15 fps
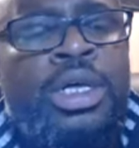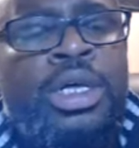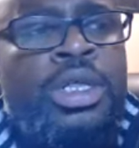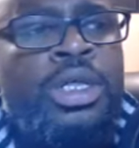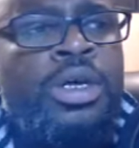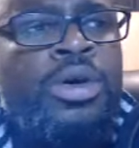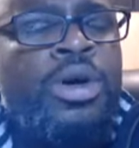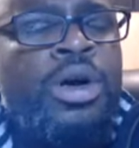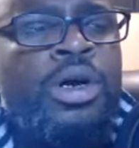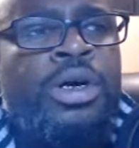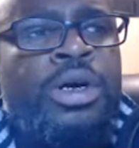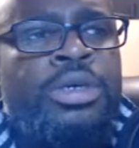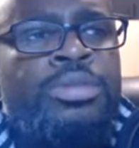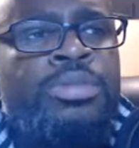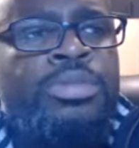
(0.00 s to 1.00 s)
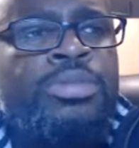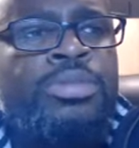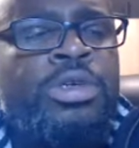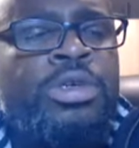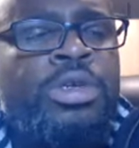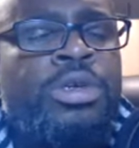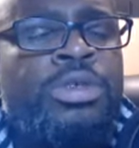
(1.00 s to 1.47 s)
They are our
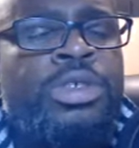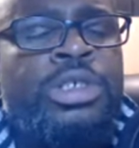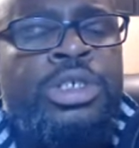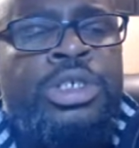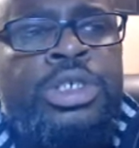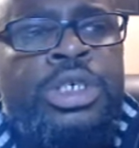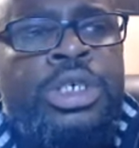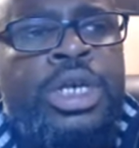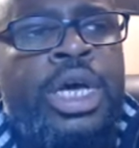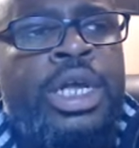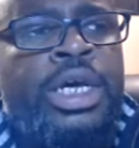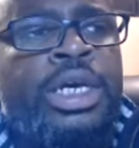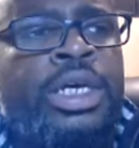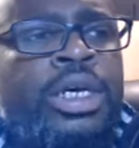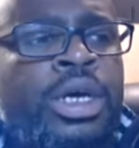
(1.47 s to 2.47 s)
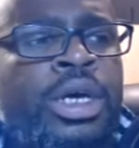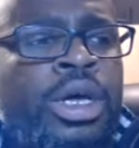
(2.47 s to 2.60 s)
closest genetic